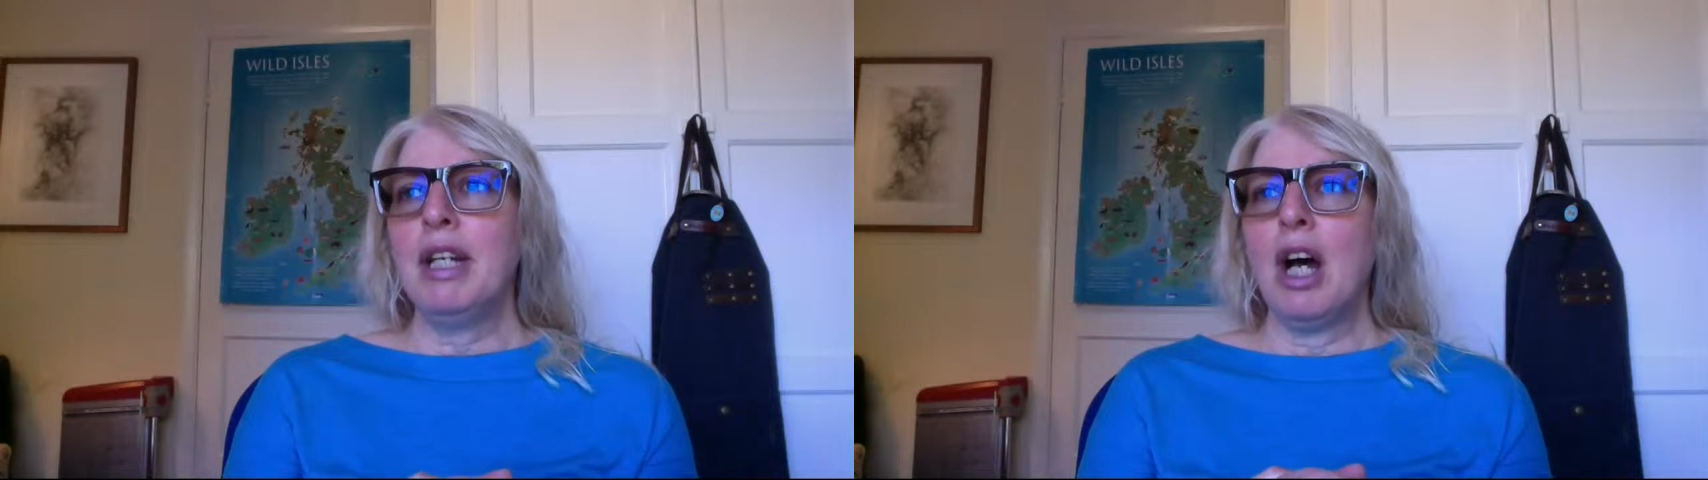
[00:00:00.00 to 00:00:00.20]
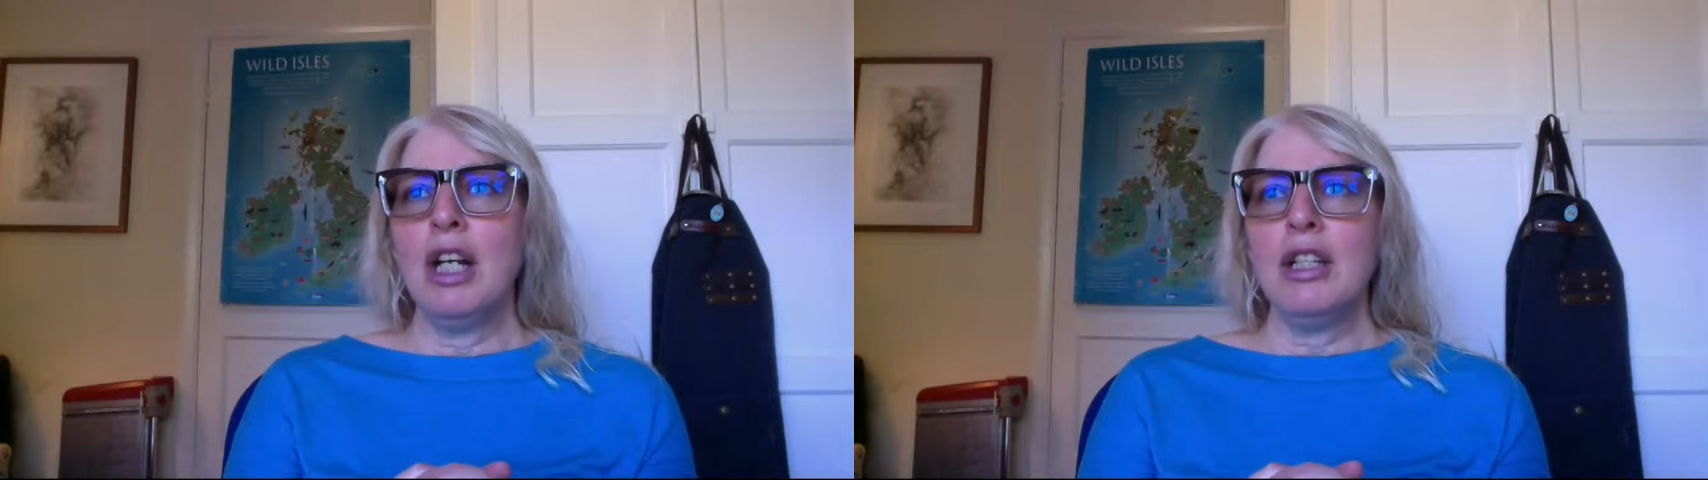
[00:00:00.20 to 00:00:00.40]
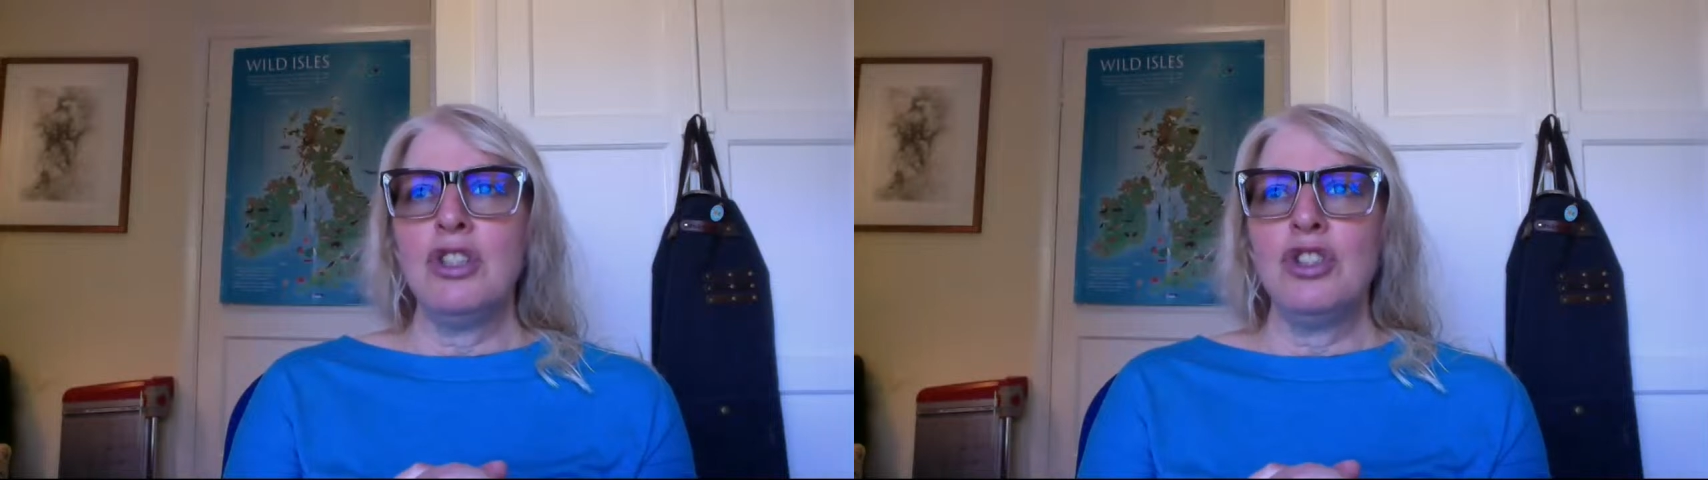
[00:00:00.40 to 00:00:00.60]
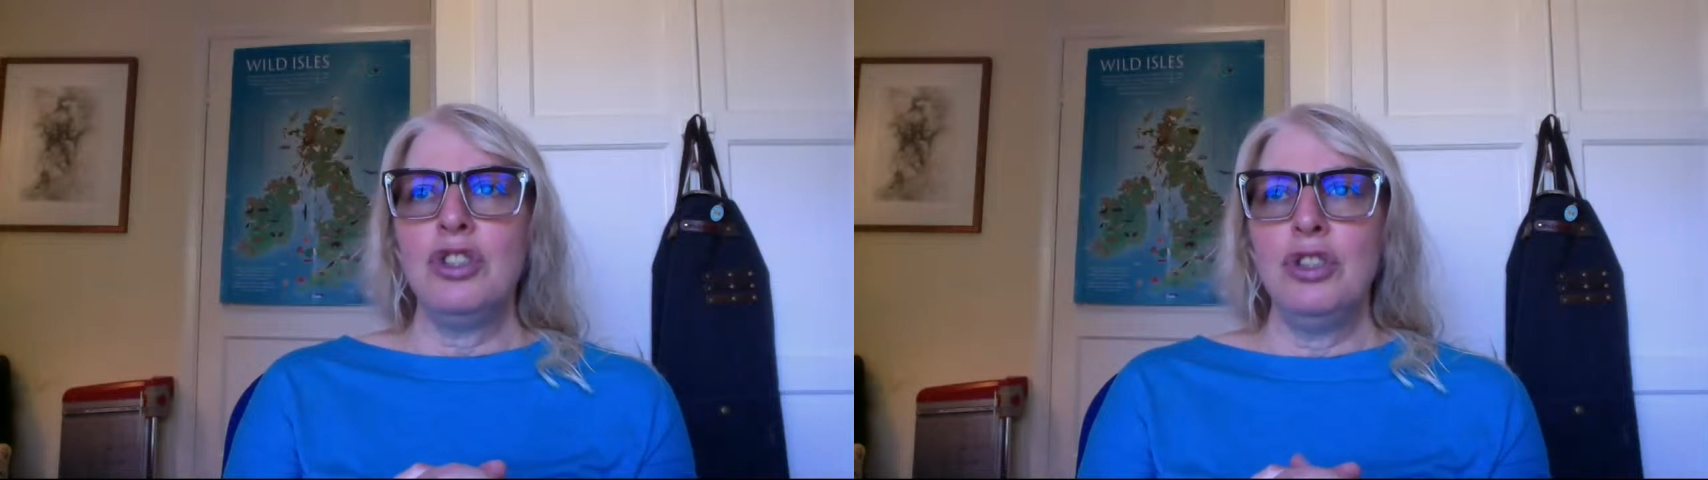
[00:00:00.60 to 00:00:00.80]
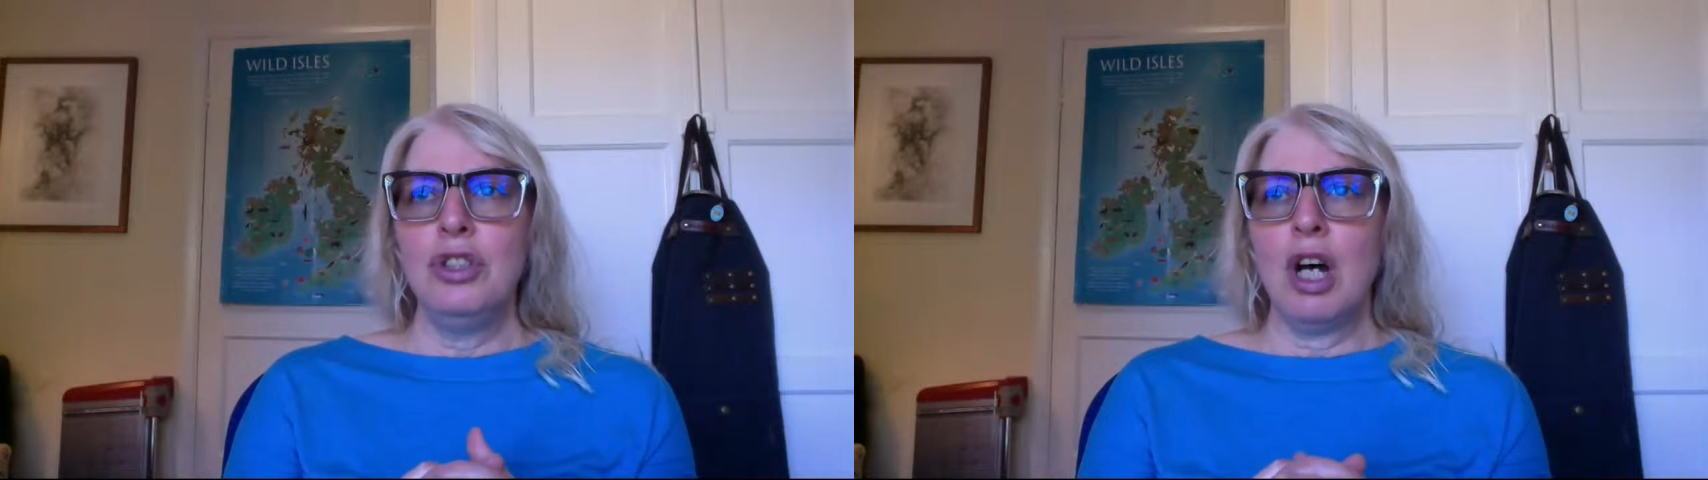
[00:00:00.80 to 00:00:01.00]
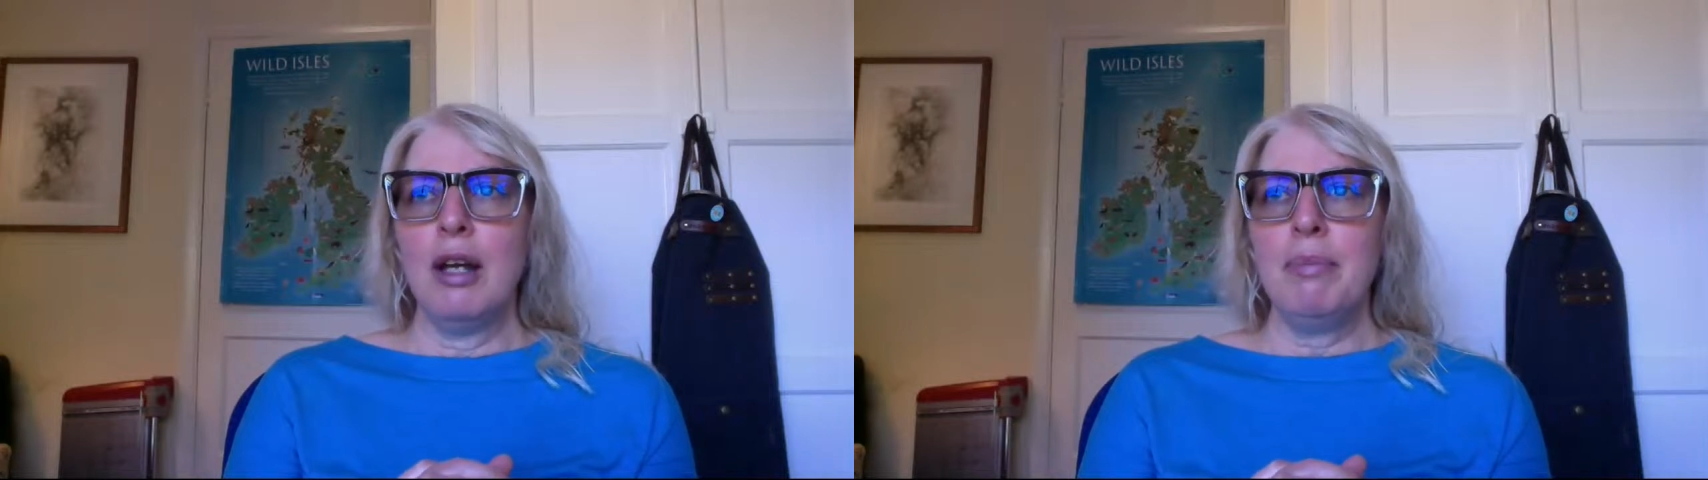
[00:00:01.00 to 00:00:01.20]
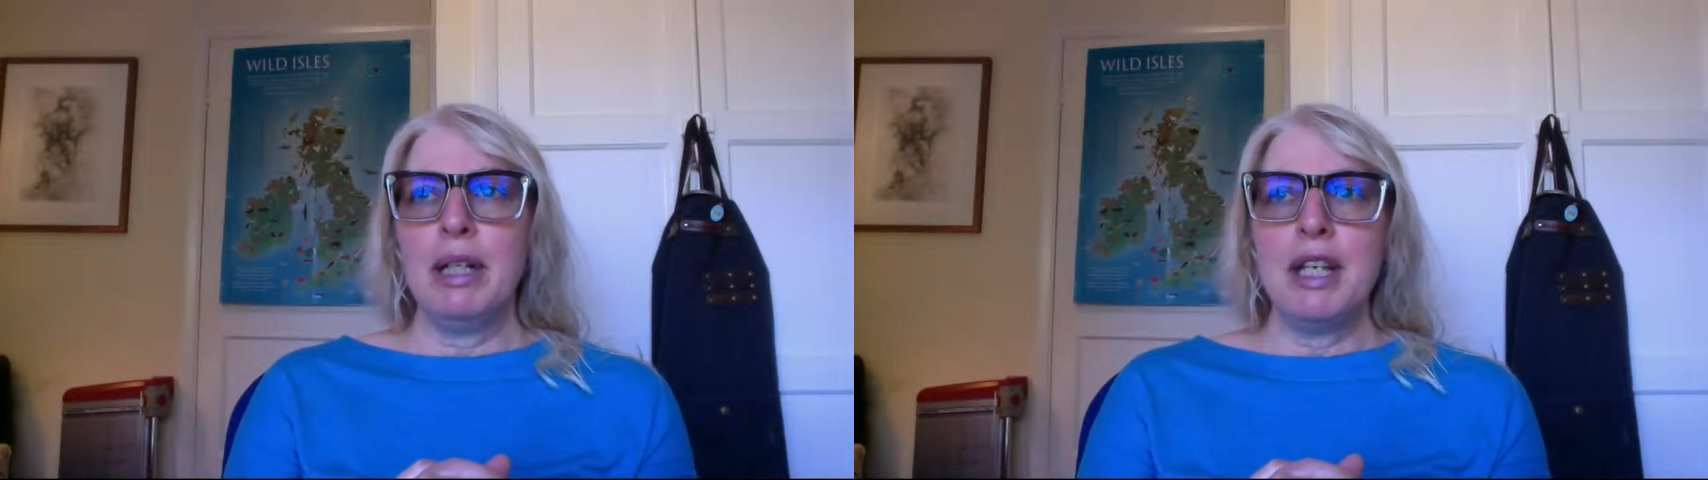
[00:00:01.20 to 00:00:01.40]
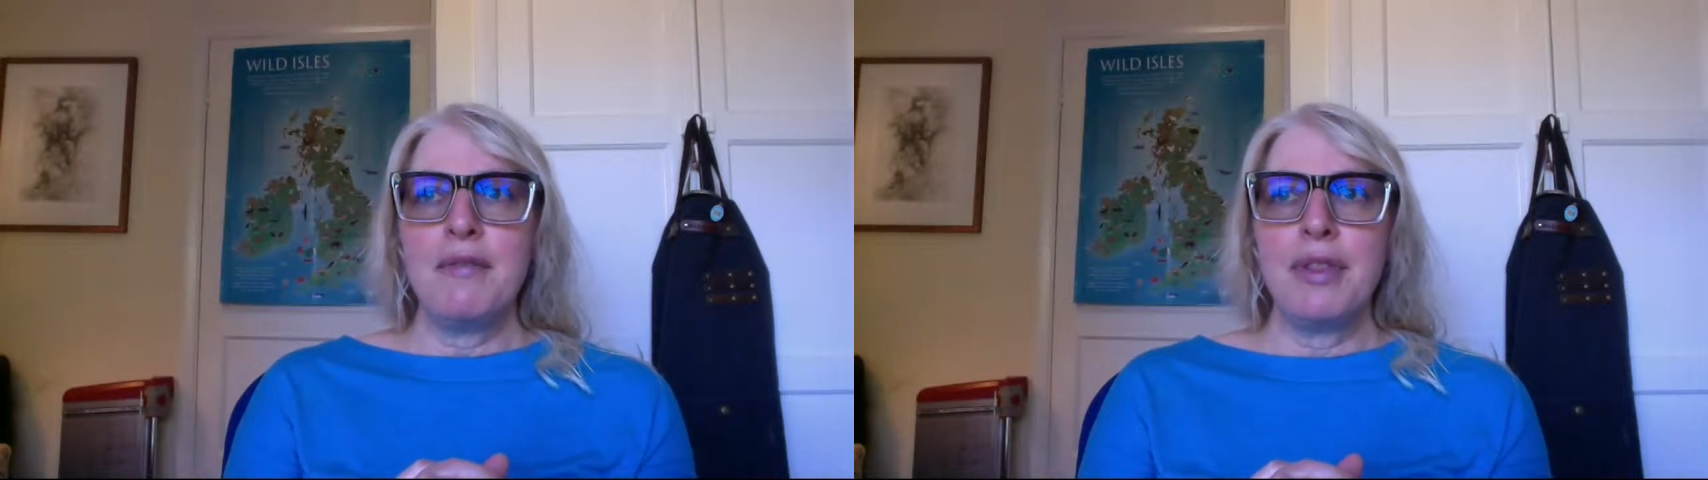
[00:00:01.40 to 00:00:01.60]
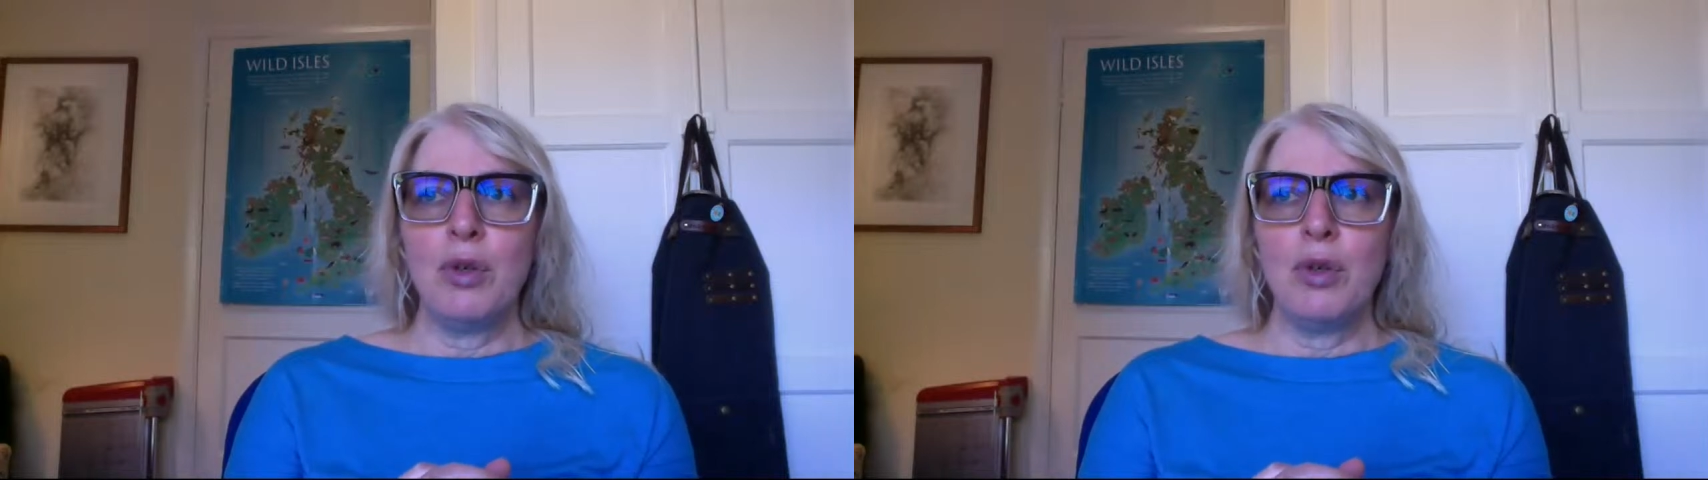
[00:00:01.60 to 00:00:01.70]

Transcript: I believe